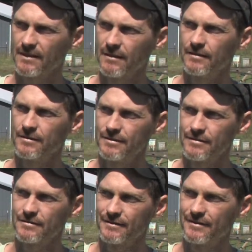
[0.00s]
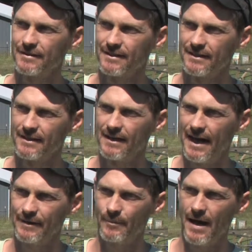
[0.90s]
But
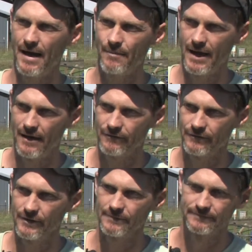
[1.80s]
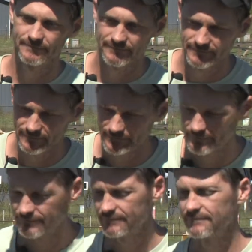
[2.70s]
I can buy a bale for
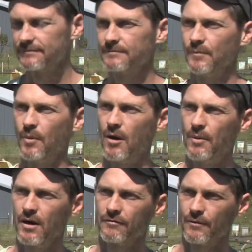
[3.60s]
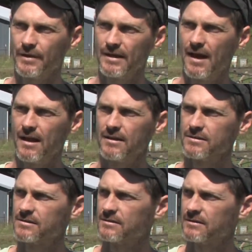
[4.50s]
ballpark
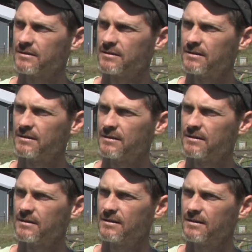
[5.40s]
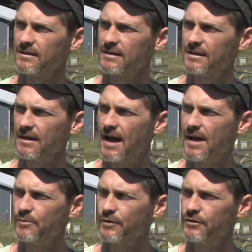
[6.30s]
$40. Can
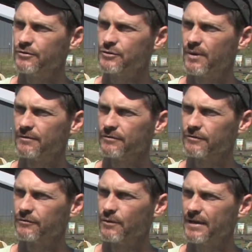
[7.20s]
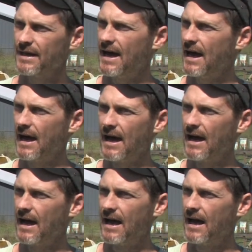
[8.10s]
I produce one for 40?
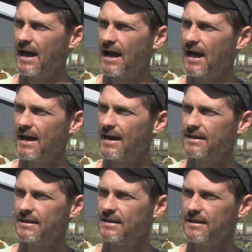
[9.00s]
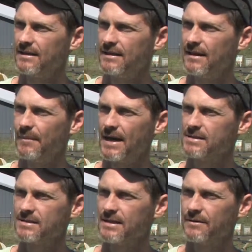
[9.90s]
And I'm
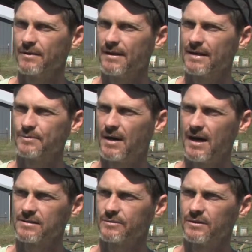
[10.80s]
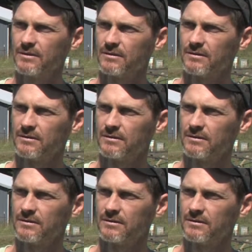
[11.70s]
not seeing where that's possible.